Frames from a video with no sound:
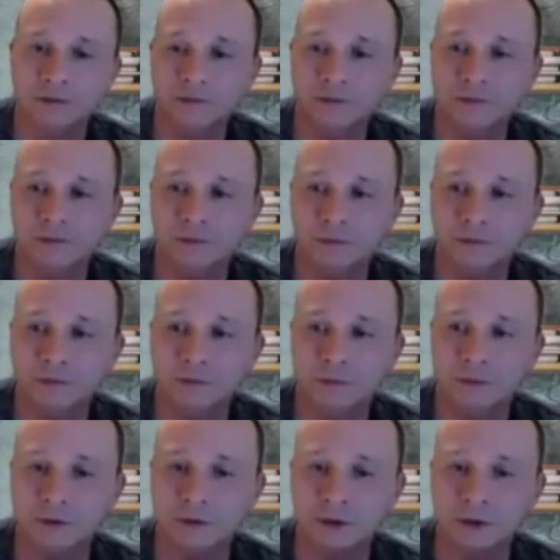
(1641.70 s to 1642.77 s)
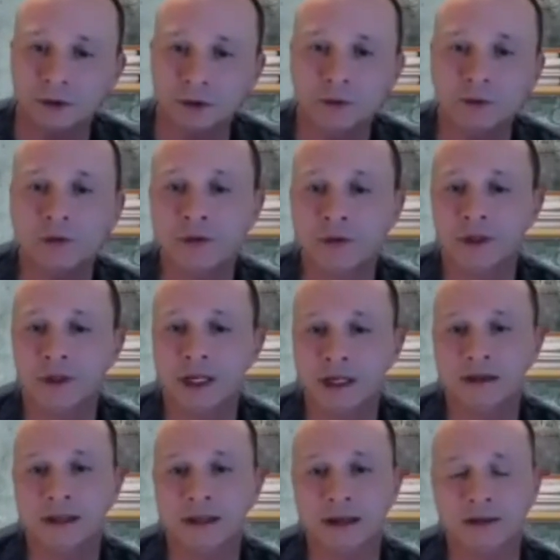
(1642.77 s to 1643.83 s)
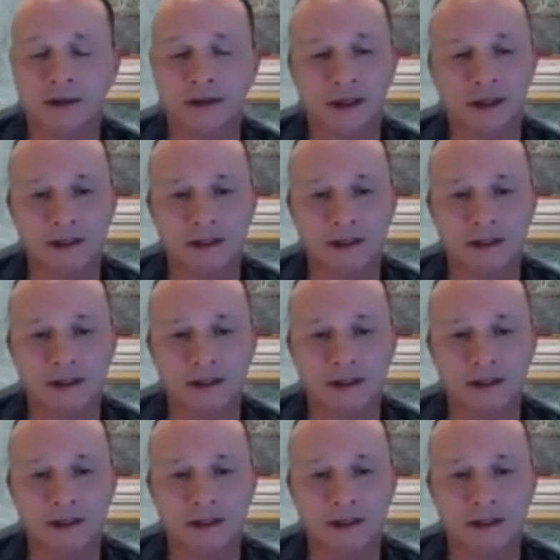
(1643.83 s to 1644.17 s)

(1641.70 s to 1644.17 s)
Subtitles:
If you think